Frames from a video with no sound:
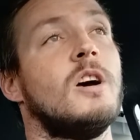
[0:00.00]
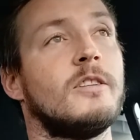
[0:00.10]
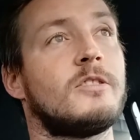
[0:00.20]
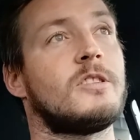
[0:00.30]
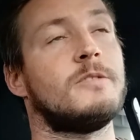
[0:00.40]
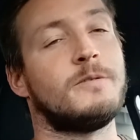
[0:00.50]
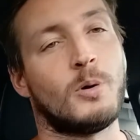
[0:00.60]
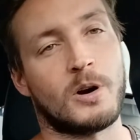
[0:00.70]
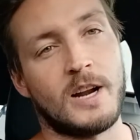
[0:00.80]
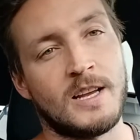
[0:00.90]
just
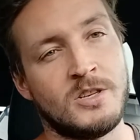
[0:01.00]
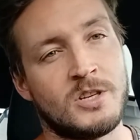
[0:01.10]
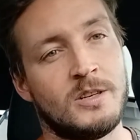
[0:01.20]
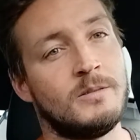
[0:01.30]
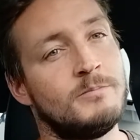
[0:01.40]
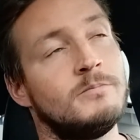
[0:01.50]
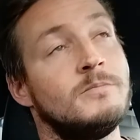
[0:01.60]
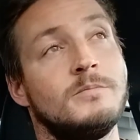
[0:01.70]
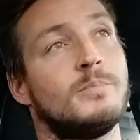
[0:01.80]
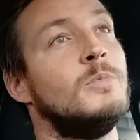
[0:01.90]
for an engine.
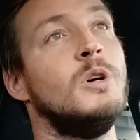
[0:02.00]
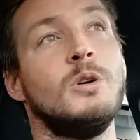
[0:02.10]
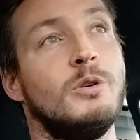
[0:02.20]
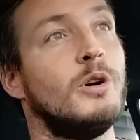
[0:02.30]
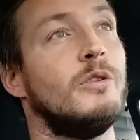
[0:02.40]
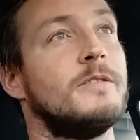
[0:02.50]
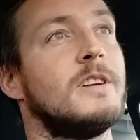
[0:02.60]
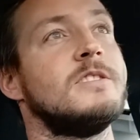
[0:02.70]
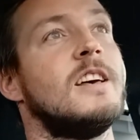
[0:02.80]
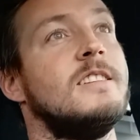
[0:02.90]
Who knows
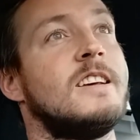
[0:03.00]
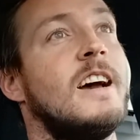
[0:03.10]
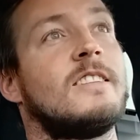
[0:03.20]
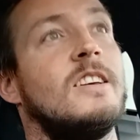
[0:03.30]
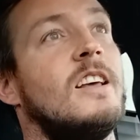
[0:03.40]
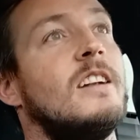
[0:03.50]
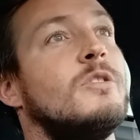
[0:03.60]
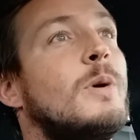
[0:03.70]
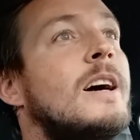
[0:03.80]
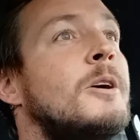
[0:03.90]
if there's then tax on that
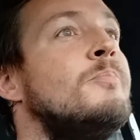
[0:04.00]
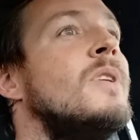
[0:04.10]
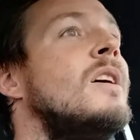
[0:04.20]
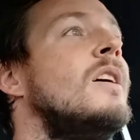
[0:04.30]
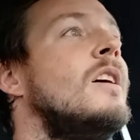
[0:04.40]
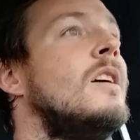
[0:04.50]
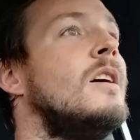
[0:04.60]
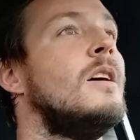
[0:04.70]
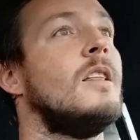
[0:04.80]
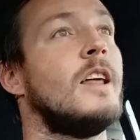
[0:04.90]
as well.
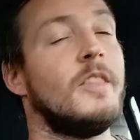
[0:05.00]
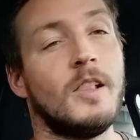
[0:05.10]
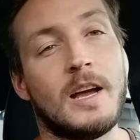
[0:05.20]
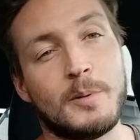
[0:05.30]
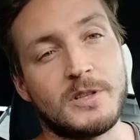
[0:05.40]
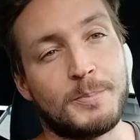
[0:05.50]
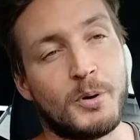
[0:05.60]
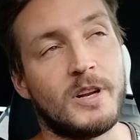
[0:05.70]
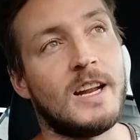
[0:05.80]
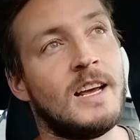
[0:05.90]
Then the labor to
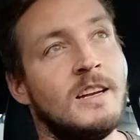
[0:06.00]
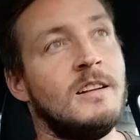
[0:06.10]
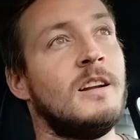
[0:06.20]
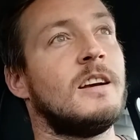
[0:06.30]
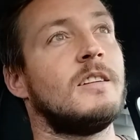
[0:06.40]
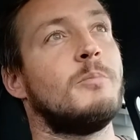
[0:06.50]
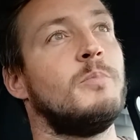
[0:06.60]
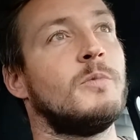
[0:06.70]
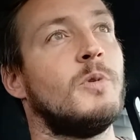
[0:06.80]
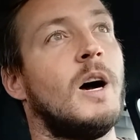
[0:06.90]
put it in,
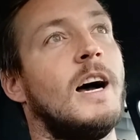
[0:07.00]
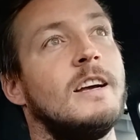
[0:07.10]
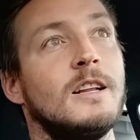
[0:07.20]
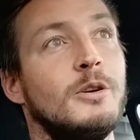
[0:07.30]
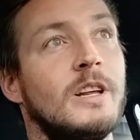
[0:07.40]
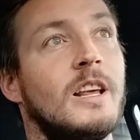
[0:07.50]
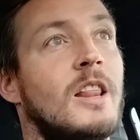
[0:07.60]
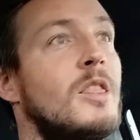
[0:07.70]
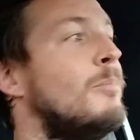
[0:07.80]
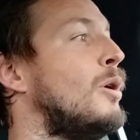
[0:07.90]
including
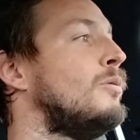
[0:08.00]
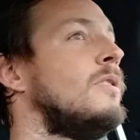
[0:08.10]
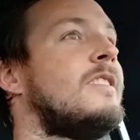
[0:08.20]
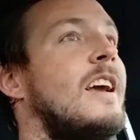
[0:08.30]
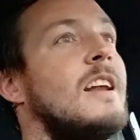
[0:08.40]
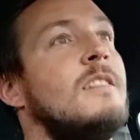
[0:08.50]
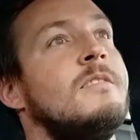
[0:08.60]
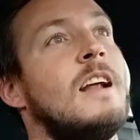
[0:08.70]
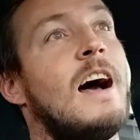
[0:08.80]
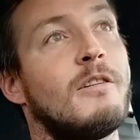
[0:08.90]
getting the boat
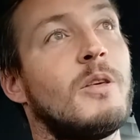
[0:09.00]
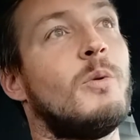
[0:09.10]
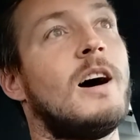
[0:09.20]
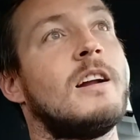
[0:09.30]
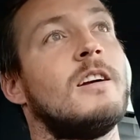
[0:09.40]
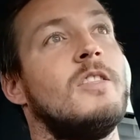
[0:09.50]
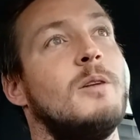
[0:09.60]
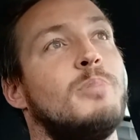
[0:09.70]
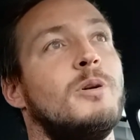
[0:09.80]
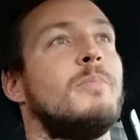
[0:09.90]
taken out of the water
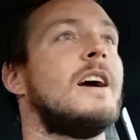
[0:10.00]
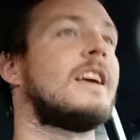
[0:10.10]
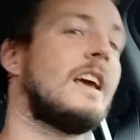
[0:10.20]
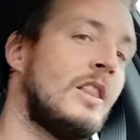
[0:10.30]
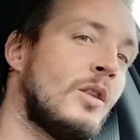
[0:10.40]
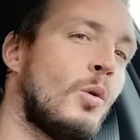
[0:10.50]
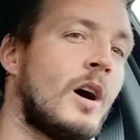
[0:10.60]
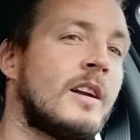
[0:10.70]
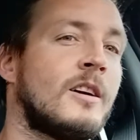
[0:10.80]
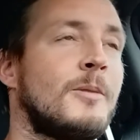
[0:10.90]
and then put back in the
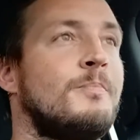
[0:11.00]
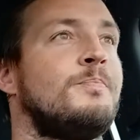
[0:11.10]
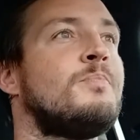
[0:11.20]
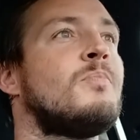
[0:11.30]
water.